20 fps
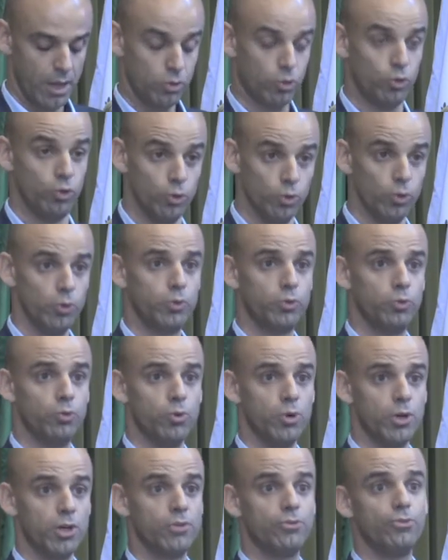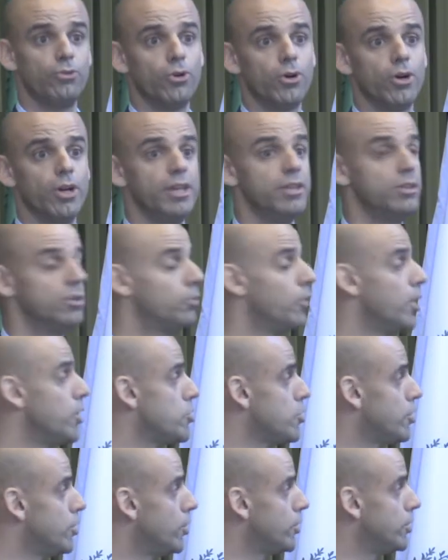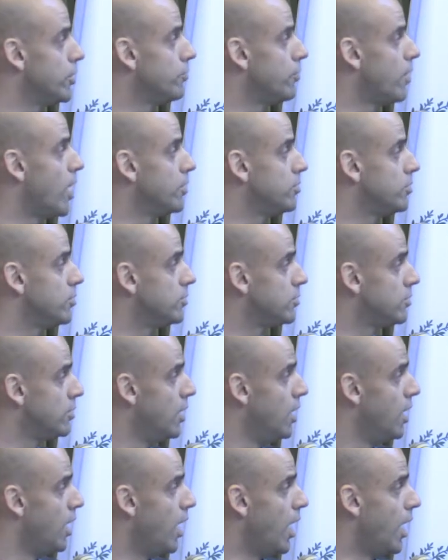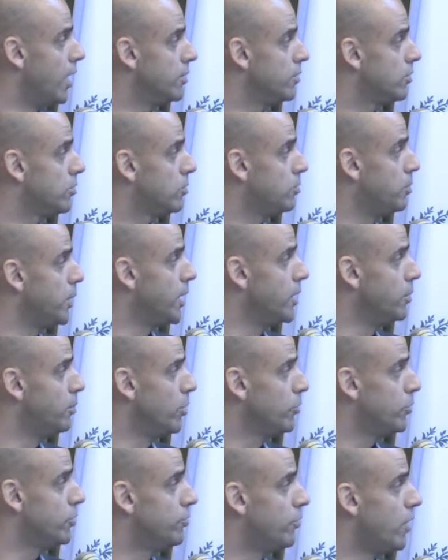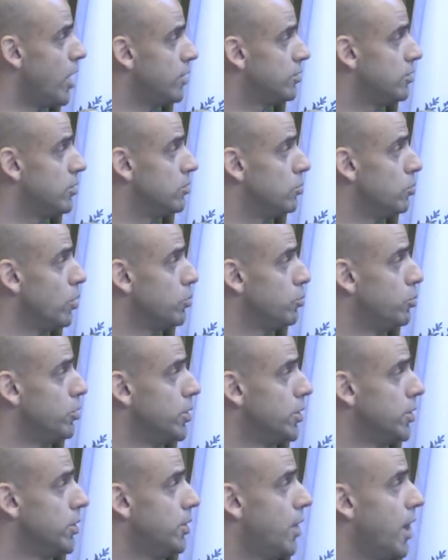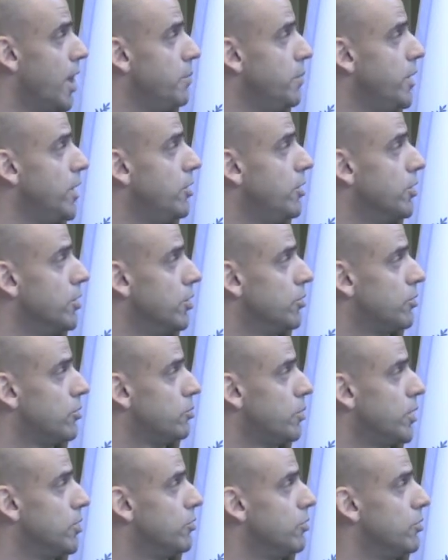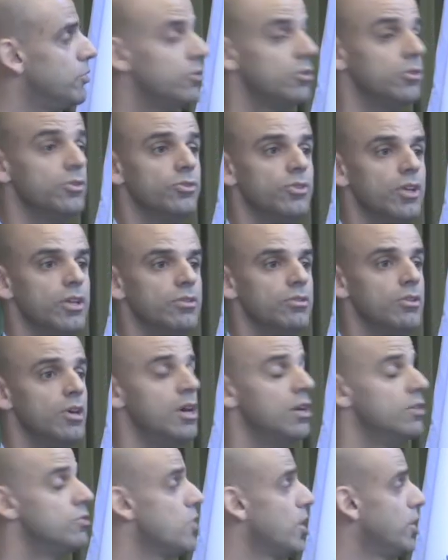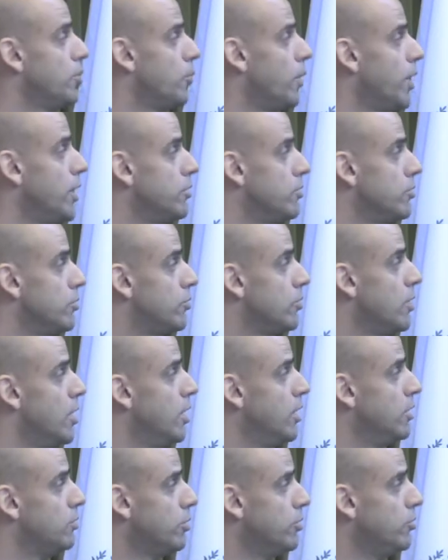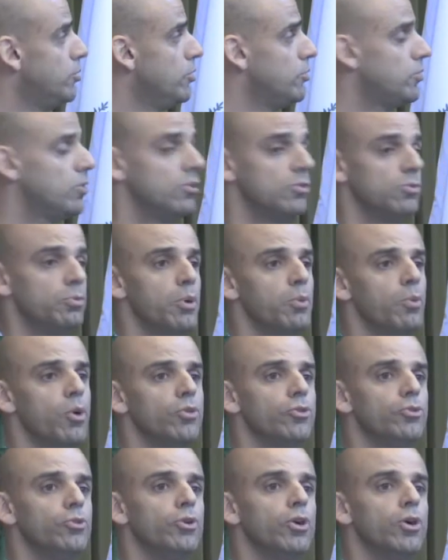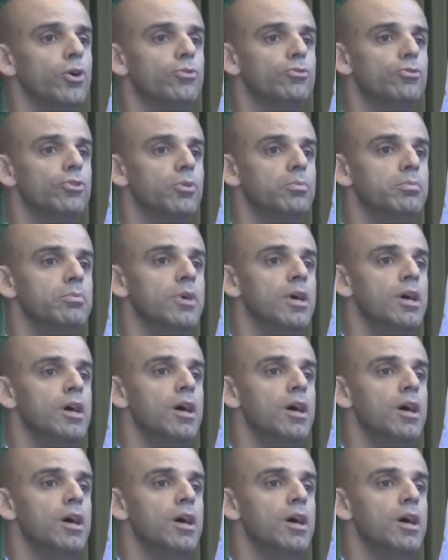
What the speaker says: tool to work for integration on devices. And speaking about devices, what we're aiming here is transistors and generators. Transistors, we want to go from